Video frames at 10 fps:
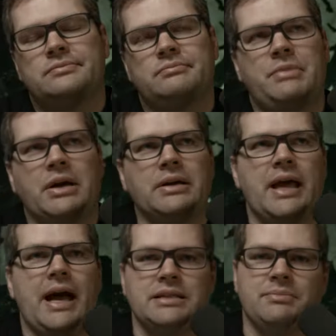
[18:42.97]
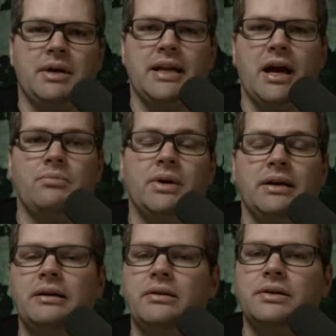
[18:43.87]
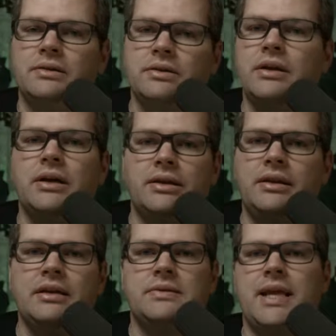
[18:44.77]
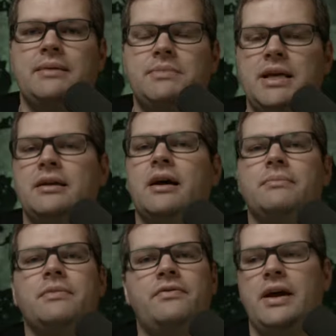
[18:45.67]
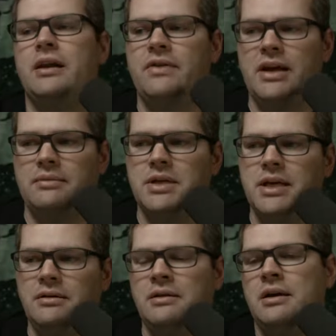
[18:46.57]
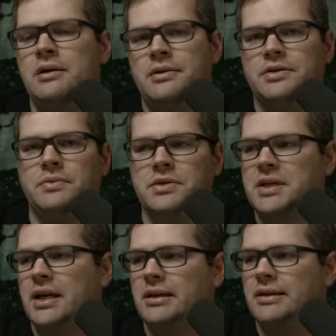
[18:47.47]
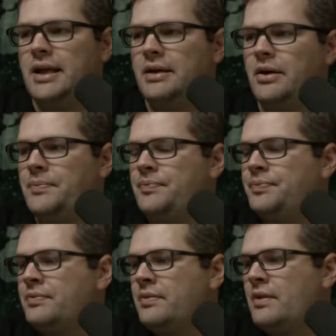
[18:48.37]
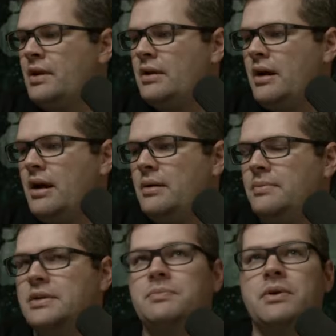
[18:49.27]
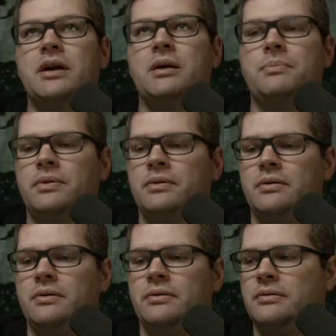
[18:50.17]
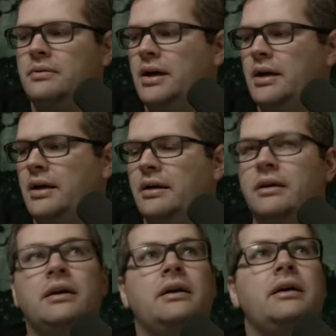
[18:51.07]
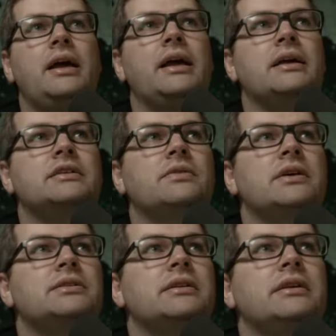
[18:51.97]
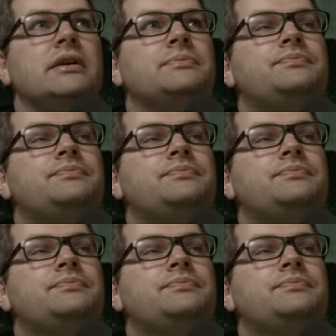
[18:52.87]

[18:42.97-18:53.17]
buried the hatchet by now, but they're doing good things with AMD, and I am a fan of AMD, so we'll just kind of let that go. Let's bring up AK's question here.